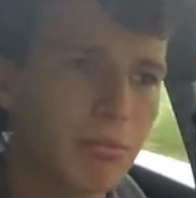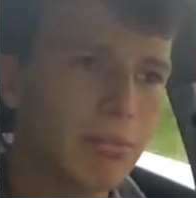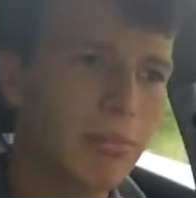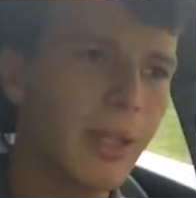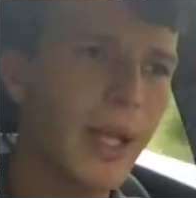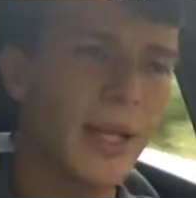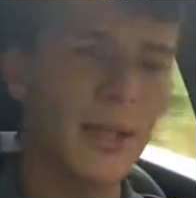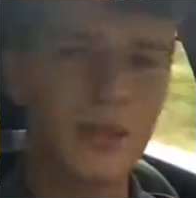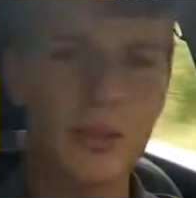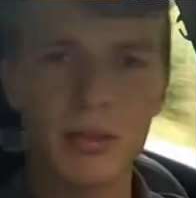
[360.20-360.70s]

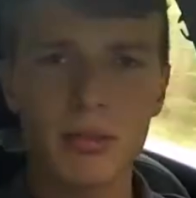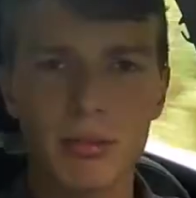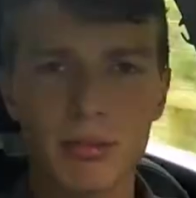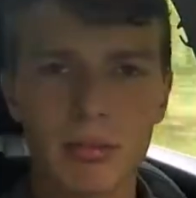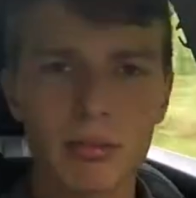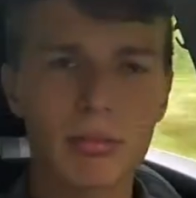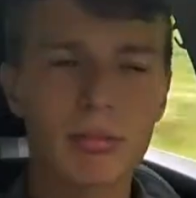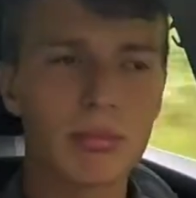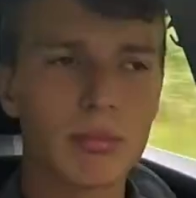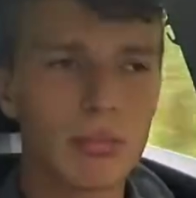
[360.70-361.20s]
nice,
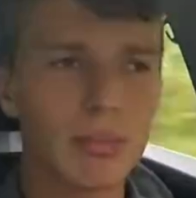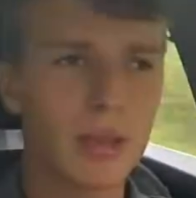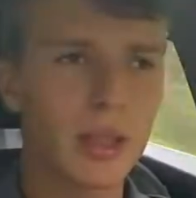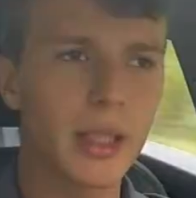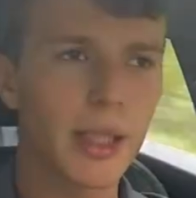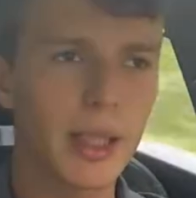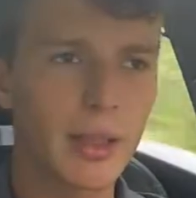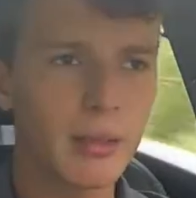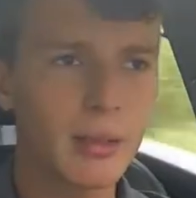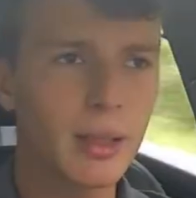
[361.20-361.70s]
you
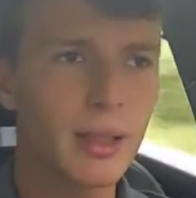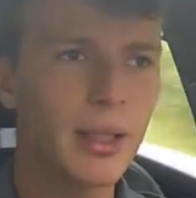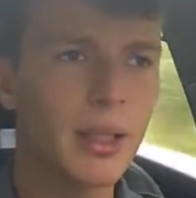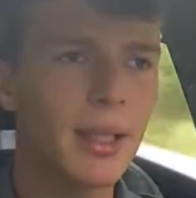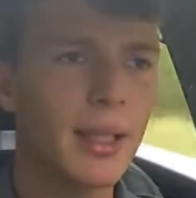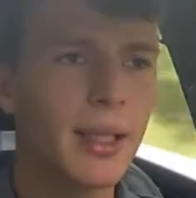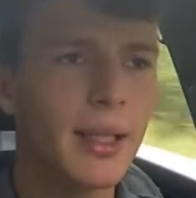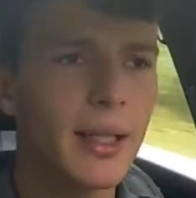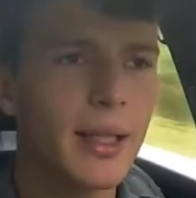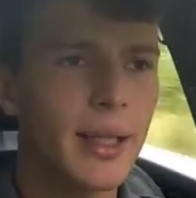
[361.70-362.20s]
know?
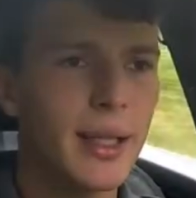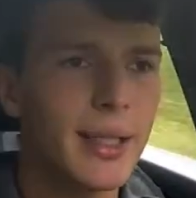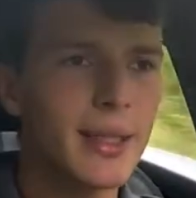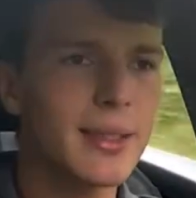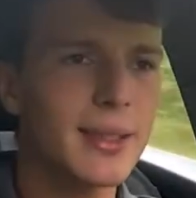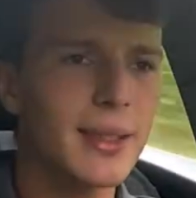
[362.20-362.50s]
It's